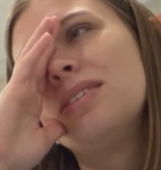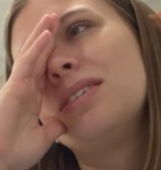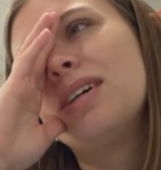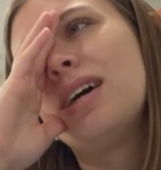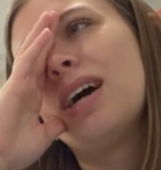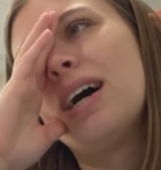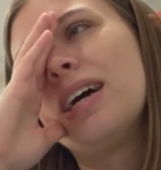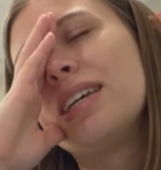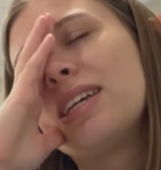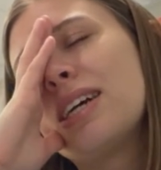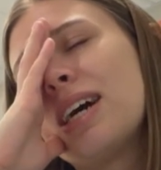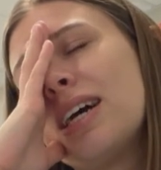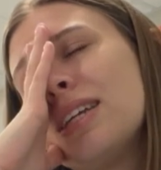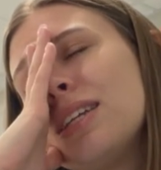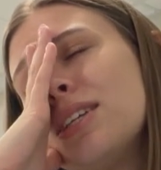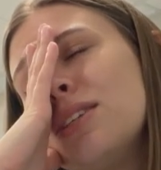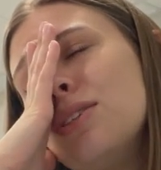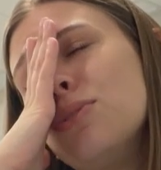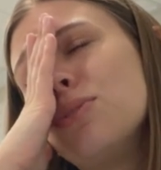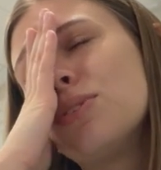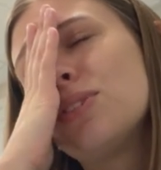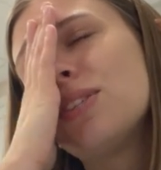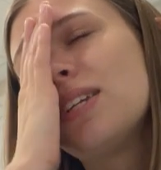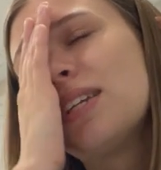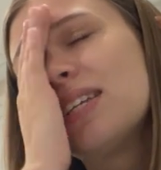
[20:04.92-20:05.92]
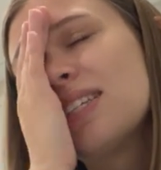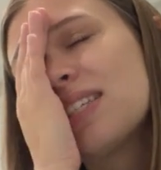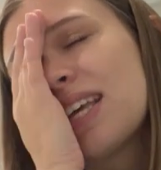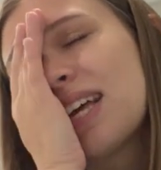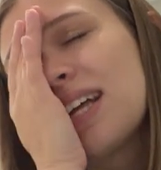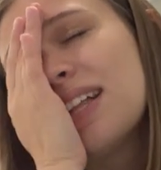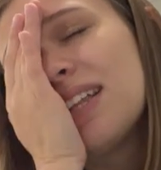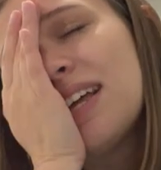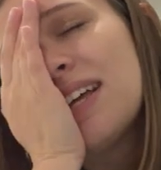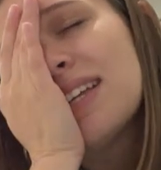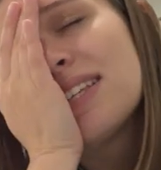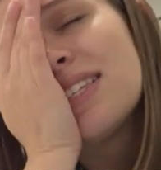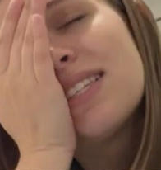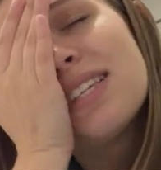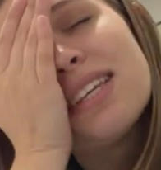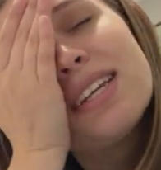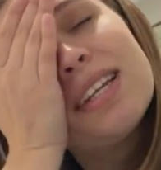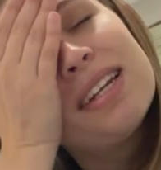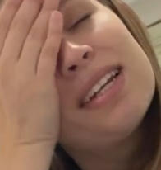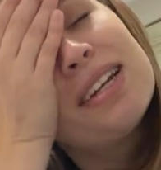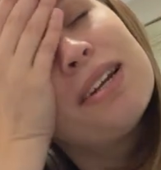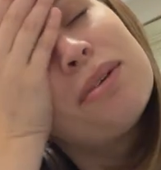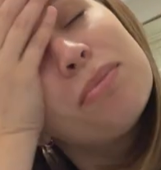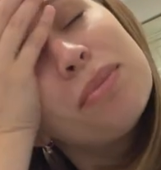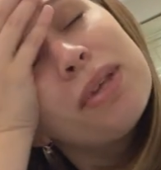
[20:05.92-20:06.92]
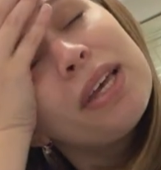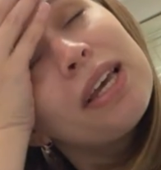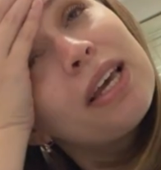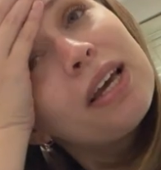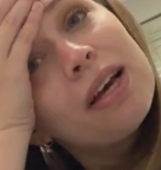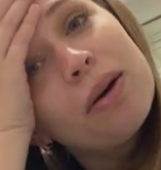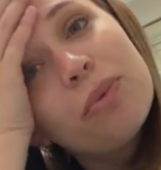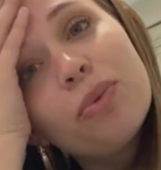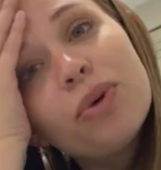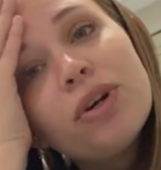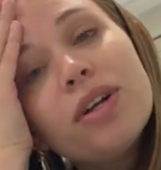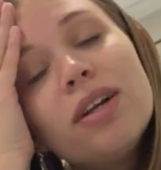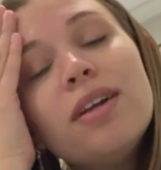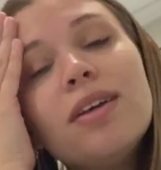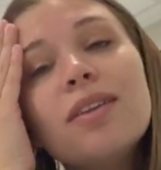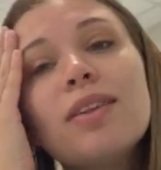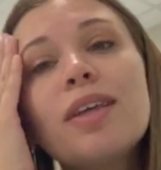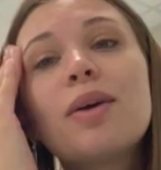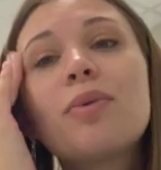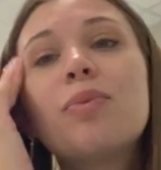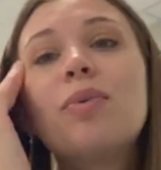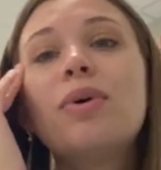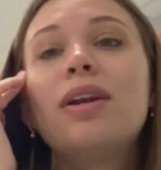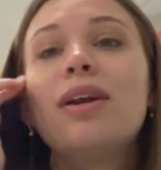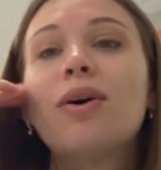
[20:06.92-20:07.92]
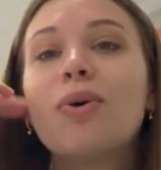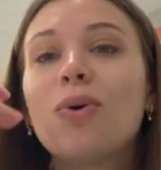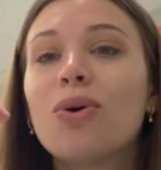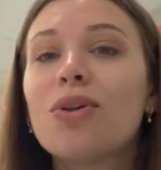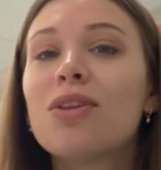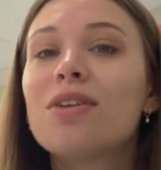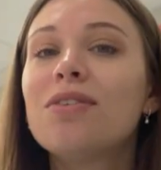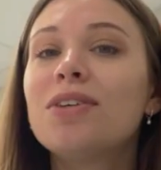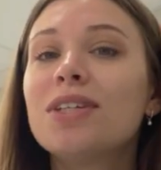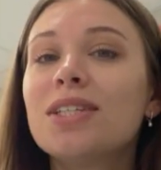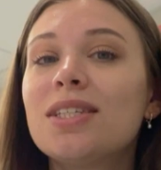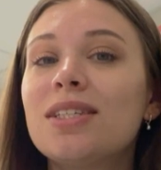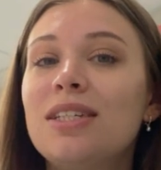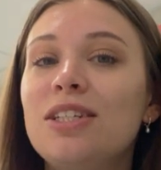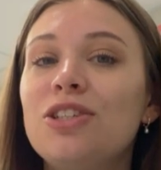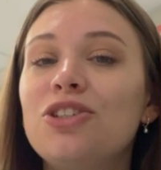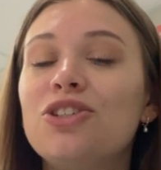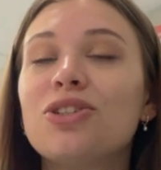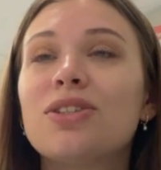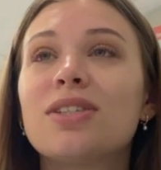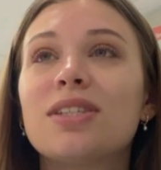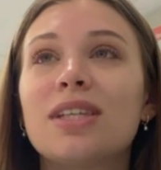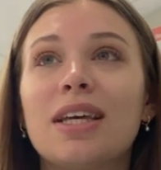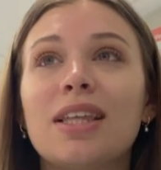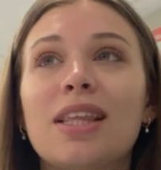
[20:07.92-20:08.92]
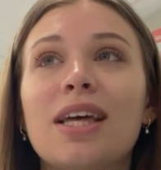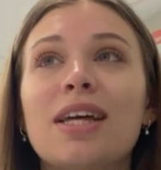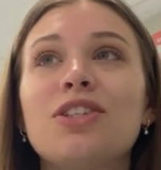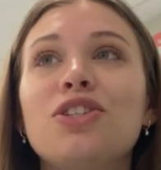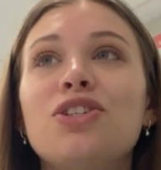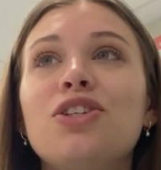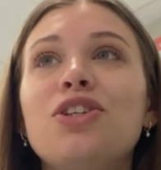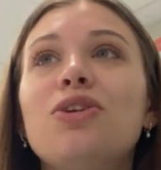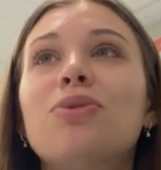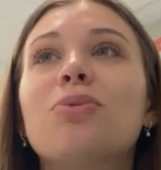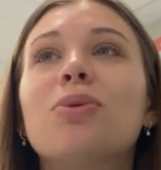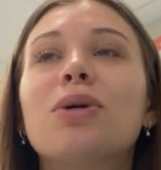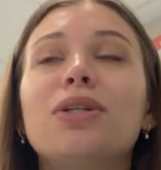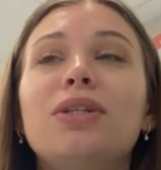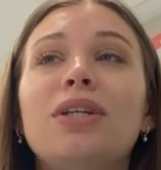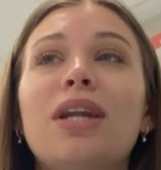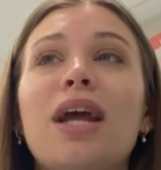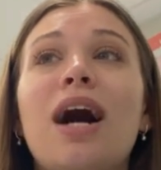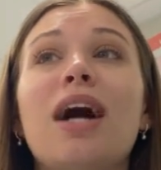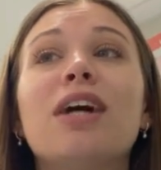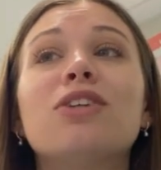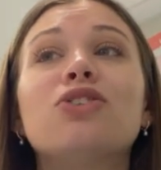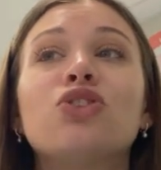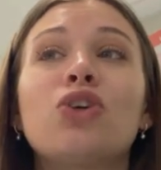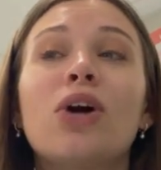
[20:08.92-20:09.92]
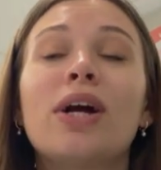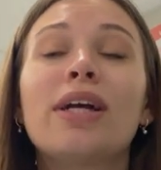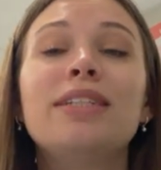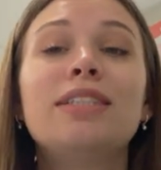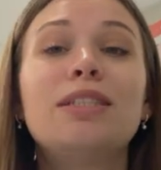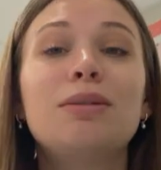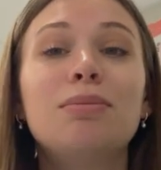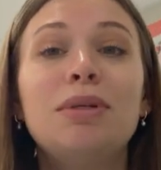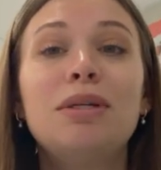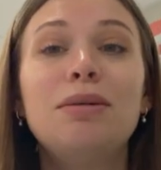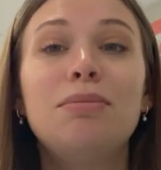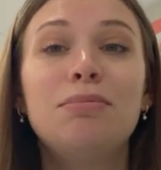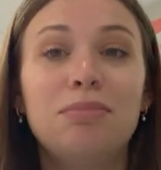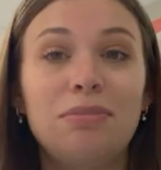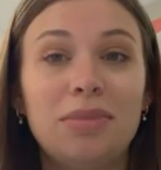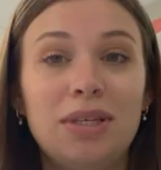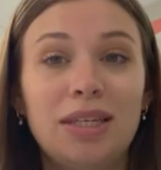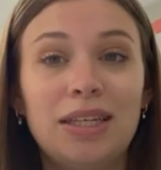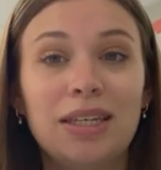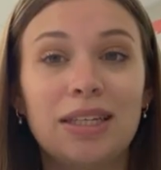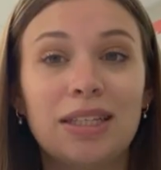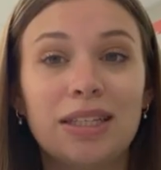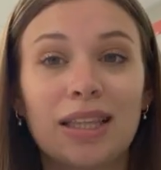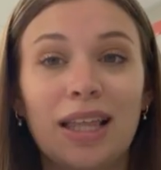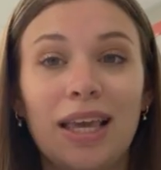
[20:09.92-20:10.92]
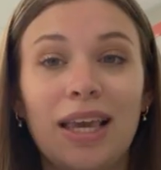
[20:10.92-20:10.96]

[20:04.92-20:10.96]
I kind of use it as like a lesson and I'm like, we're like when all of us teachers say that to you, we're not trying to be mean.